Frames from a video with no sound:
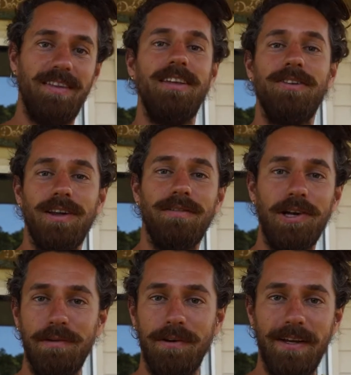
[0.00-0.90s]
and you don't even
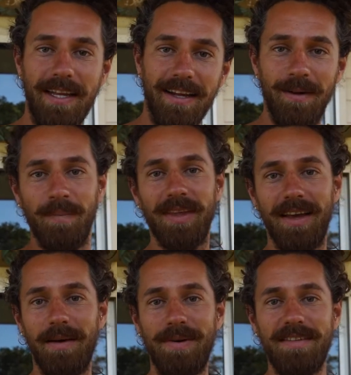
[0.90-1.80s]
know if you're eating
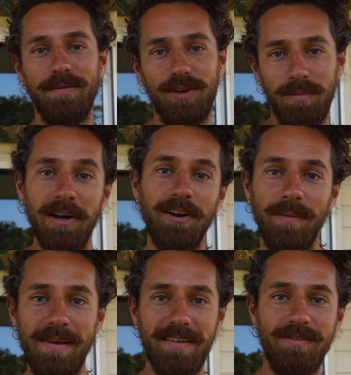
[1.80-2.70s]
a piece of turmeric or a
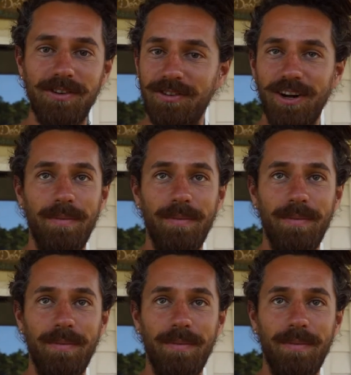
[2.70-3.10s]
piece of ginger or a